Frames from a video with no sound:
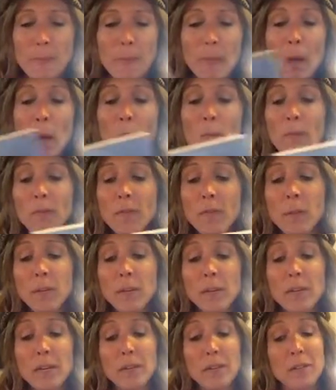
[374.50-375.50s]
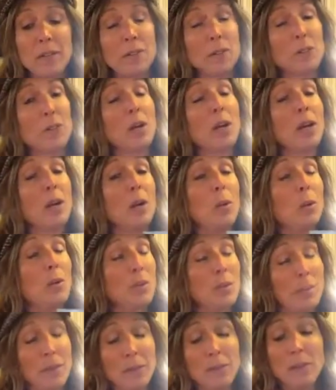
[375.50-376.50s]
Home of the Brave is
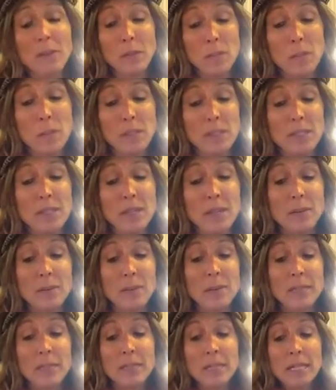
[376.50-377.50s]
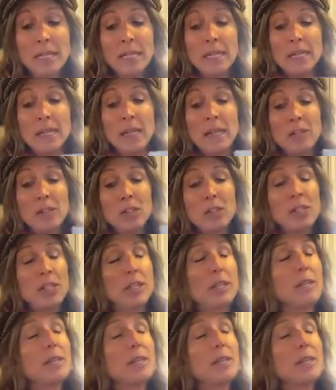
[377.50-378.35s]
one of my favorite books that I read last year.